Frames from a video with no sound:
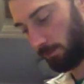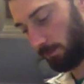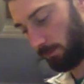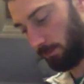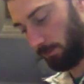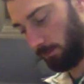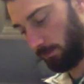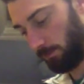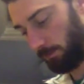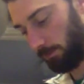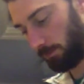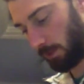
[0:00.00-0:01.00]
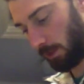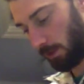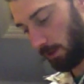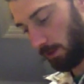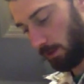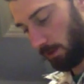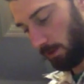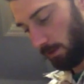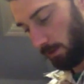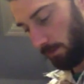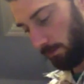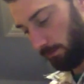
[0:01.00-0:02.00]

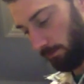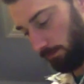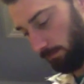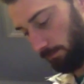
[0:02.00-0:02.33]
Nothing is said.